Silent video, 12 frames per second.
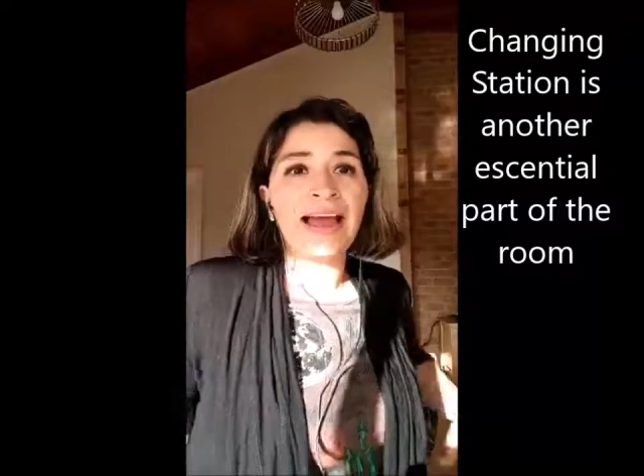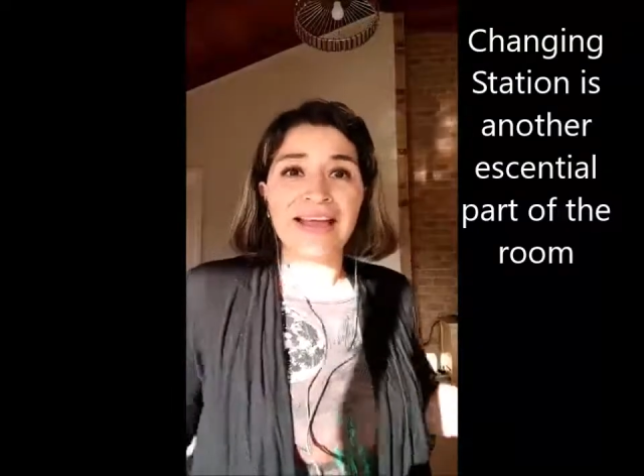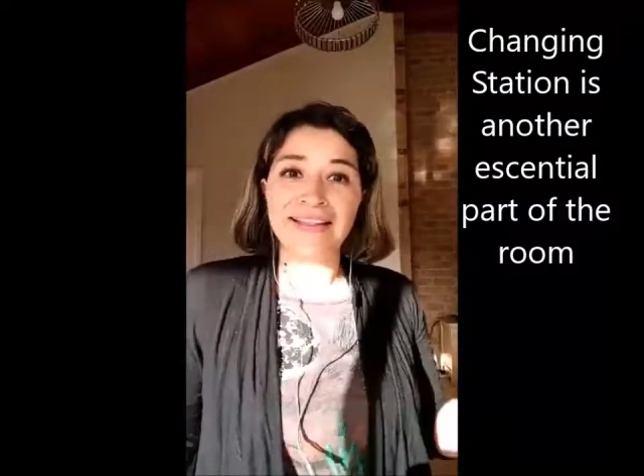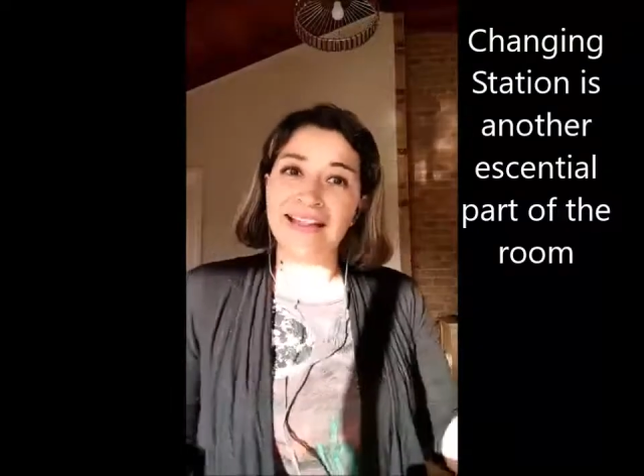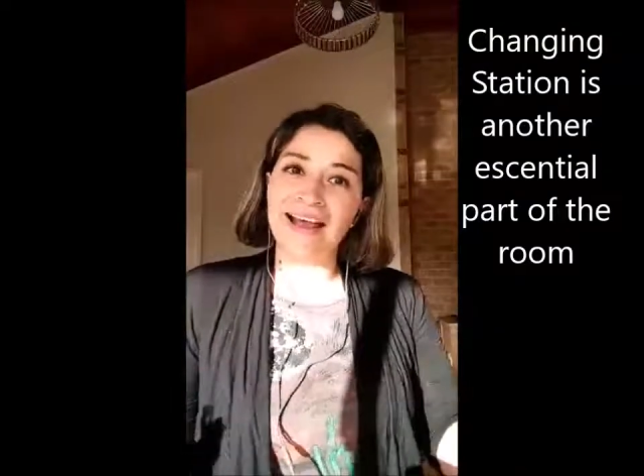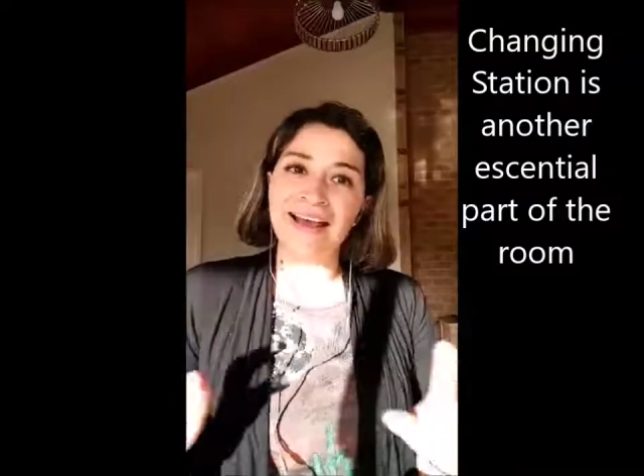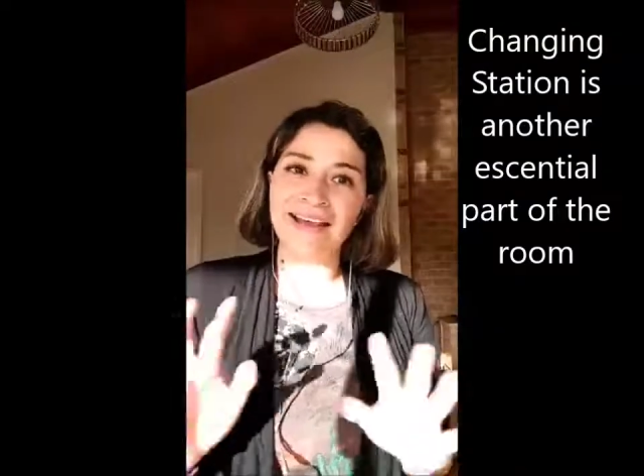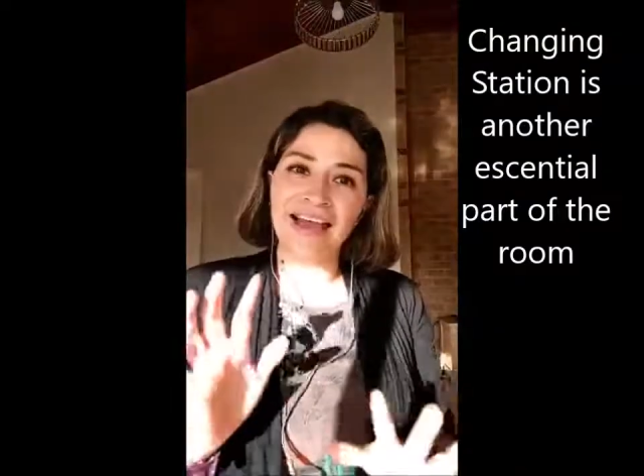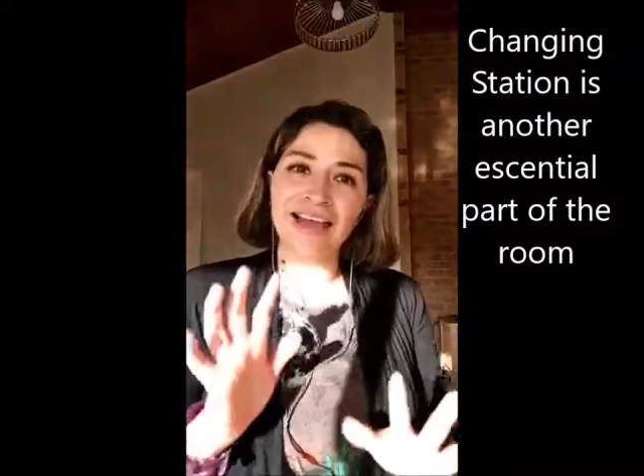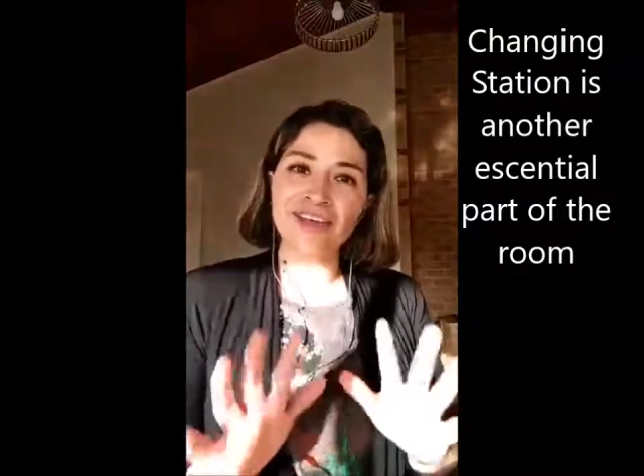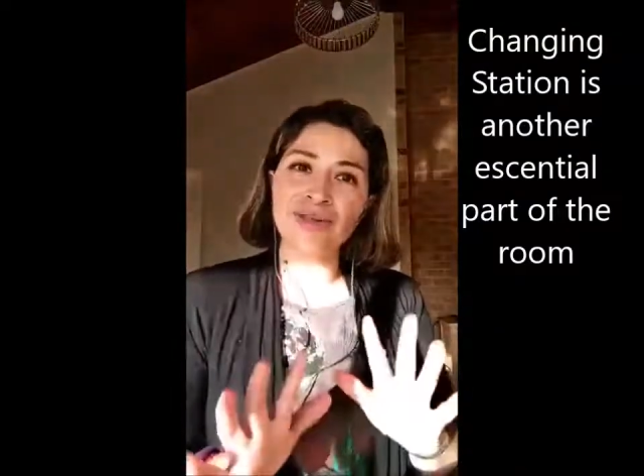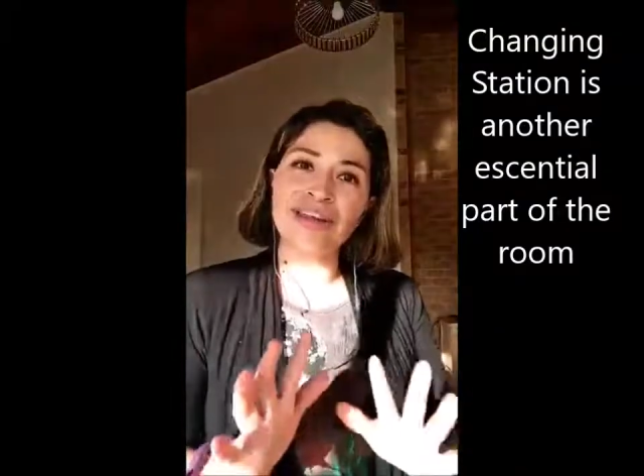I
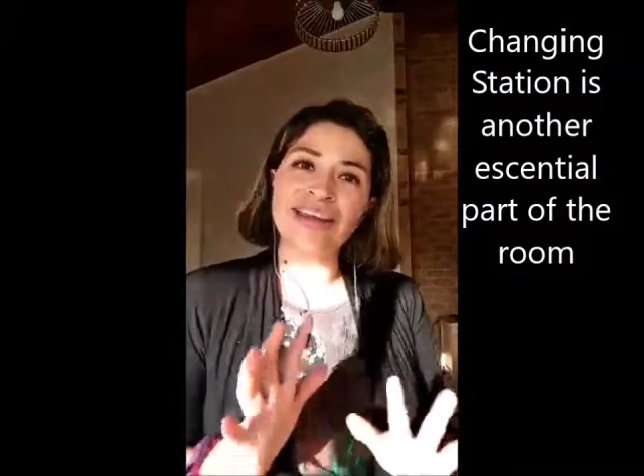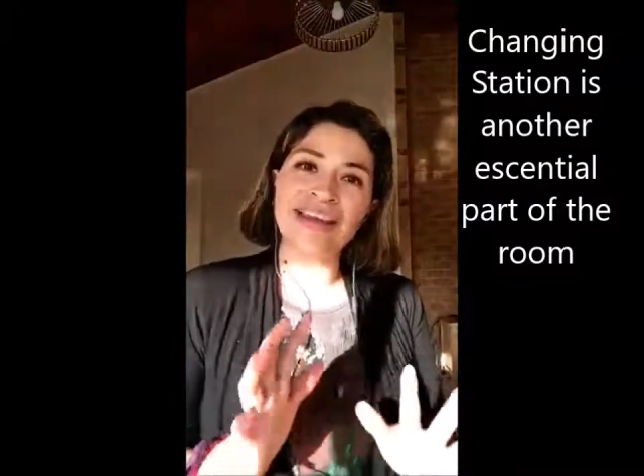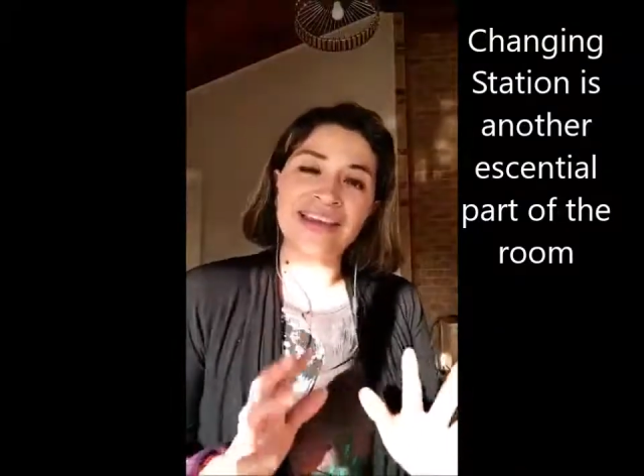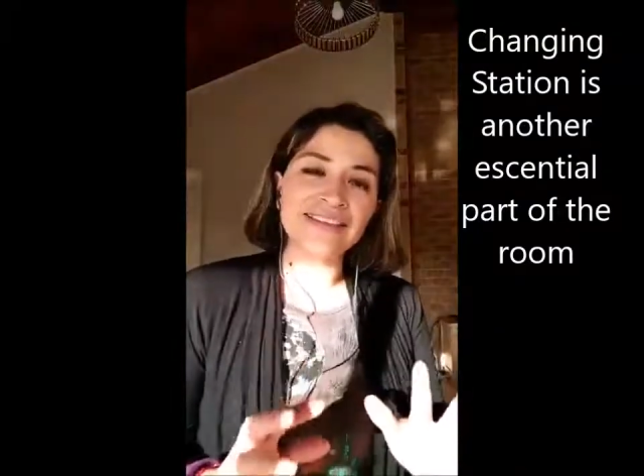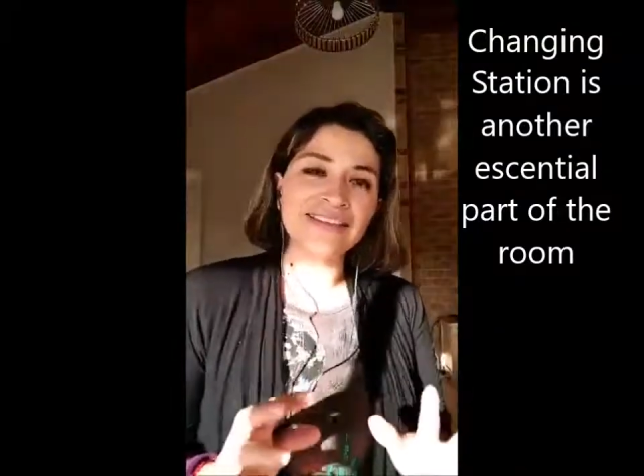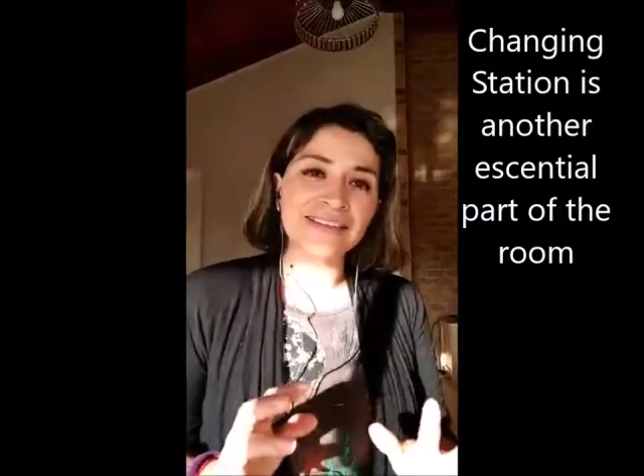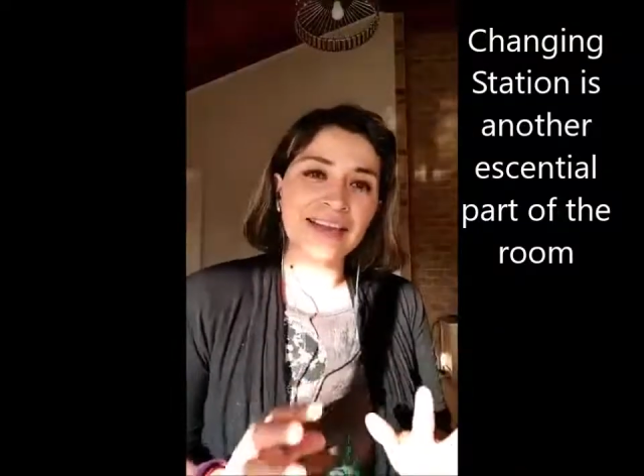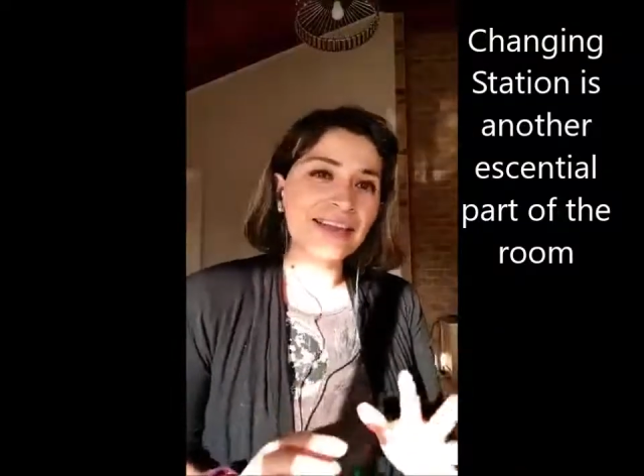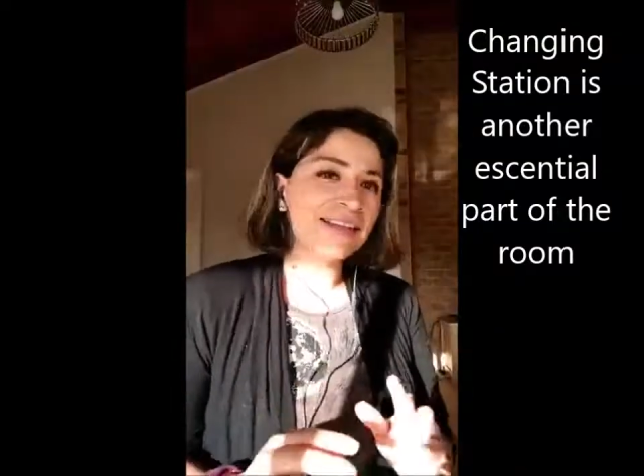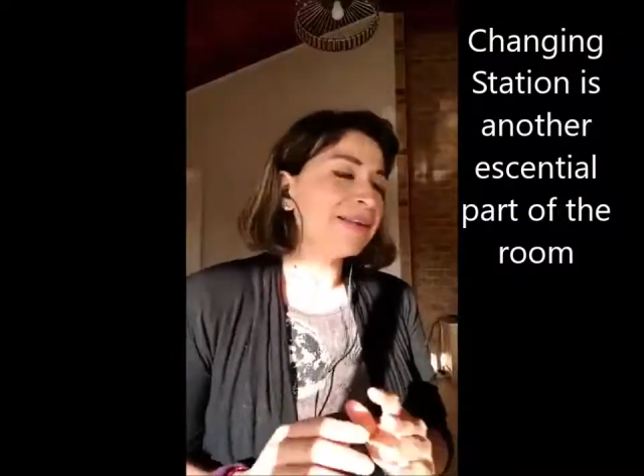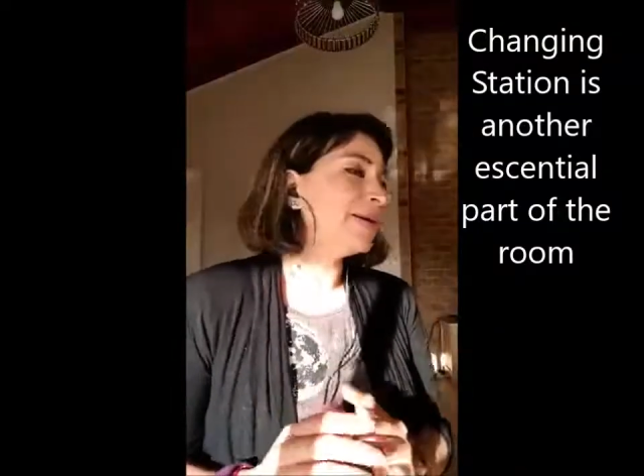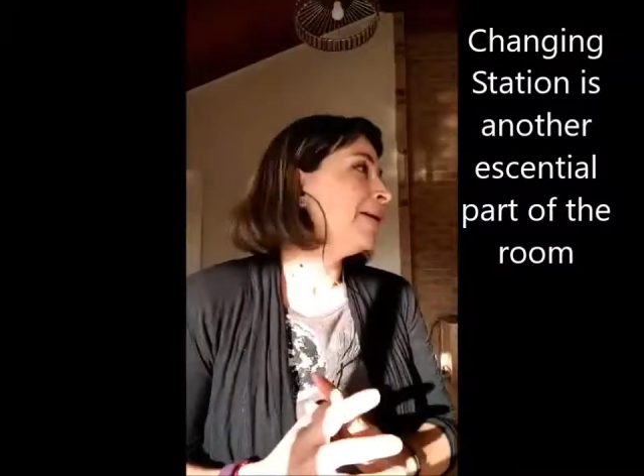actually hesitate.